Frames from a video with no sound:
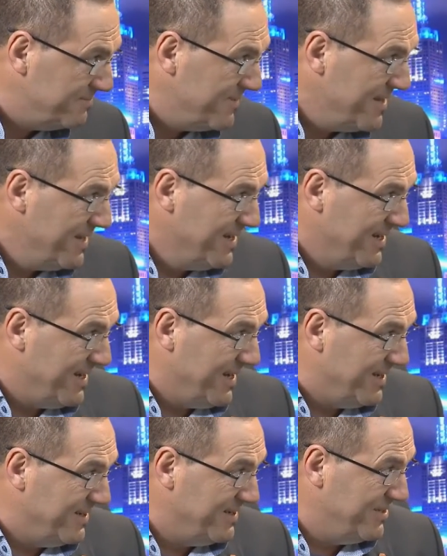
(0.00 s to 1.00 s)
Mm-hmm.
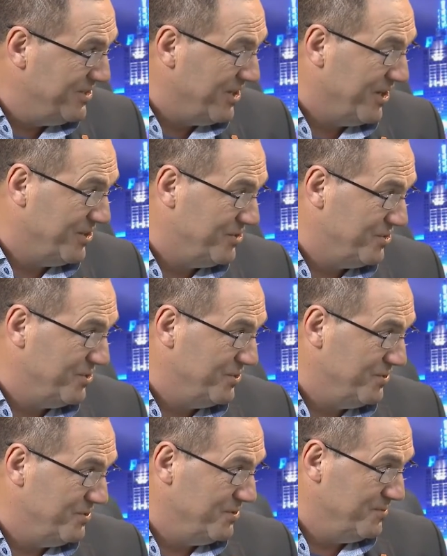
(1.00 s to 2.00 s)
And, the
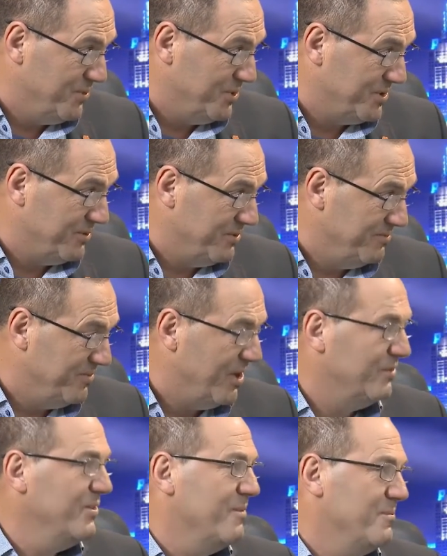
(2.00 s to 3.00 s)
two boys that were
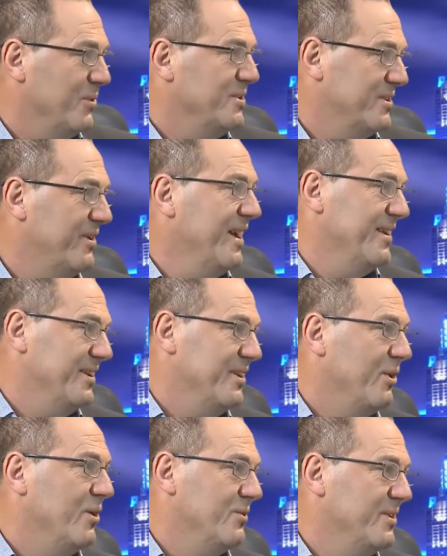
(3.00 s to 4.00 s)
involved, not boys, they're
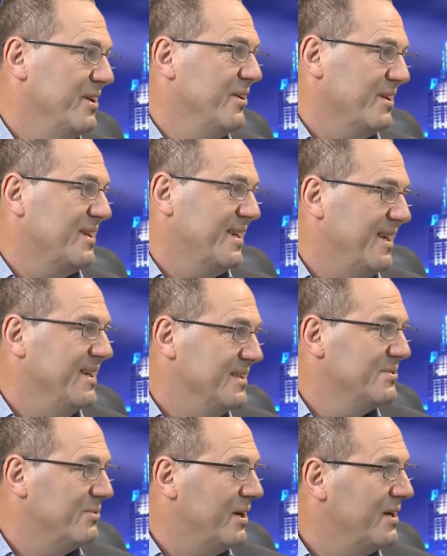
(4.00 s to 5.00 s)
18-year-old, they're not
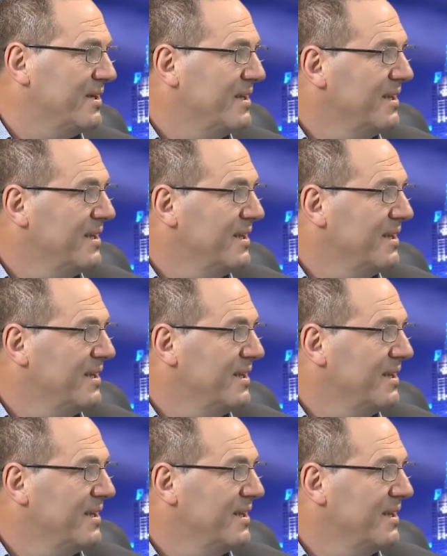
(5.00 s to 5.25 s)
kids, right?